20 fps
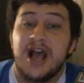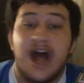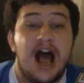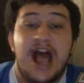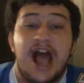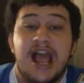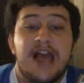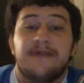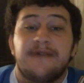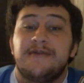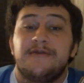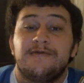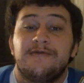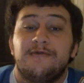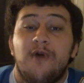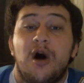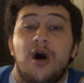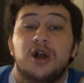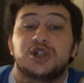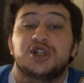I haven't
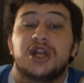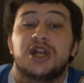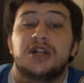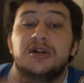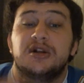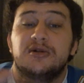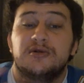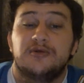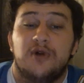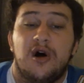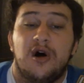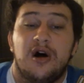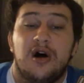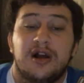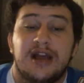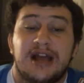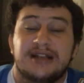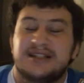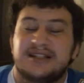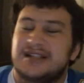watched in a long
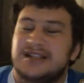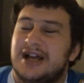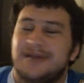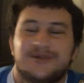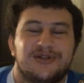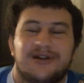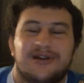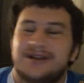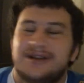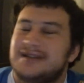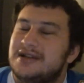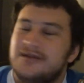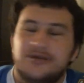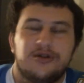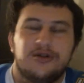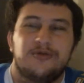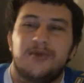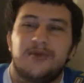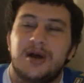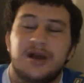ass time. So I said, you
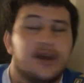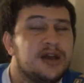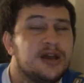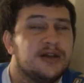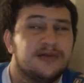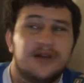know what?